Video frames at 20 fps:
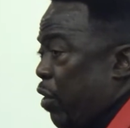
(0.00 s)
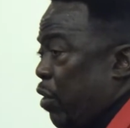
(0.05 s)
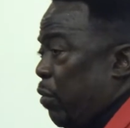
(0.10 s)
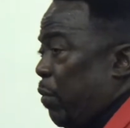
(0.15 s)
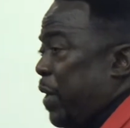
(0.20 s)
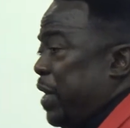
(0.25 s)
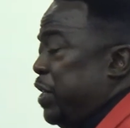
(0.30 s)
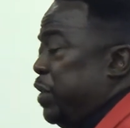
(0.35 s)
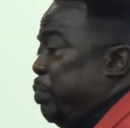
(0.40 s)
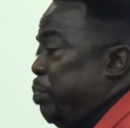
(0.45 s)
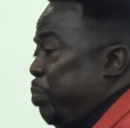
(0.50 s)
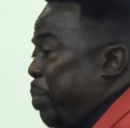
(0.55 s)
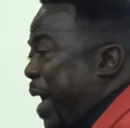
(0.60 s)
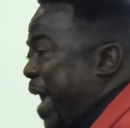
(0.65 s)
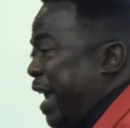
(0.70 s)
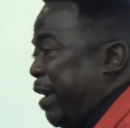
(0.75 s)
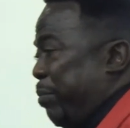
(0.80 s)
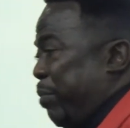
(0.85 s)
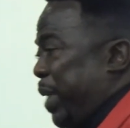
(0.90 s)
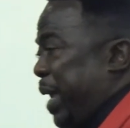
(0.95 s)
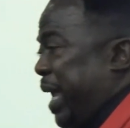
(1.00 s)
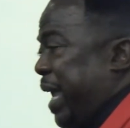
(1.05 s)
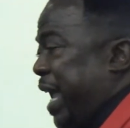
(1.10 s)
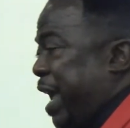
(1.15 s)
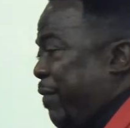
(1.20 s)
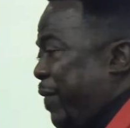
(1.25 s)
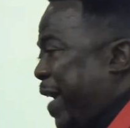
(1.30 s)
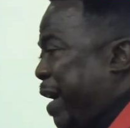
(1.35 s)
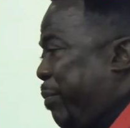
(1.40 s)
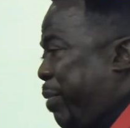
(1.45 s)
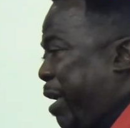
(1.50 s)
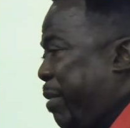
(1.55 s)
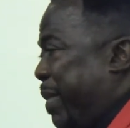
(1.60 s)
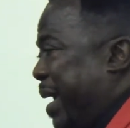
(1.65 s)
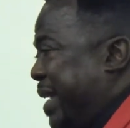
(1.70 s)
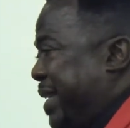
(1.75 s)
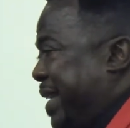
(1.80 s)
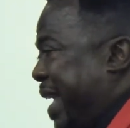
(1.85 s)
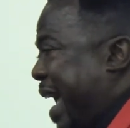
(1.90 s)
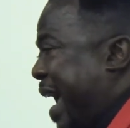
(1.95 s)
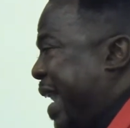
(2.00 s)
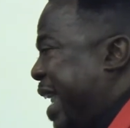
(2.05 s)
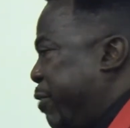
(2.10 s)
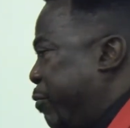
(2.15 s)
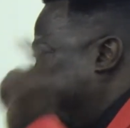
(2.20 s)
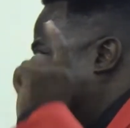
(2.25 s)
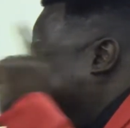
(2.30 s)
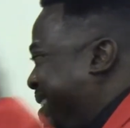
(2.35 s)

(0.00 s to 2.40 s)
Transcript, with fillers: going to respect me if I pay my tithe and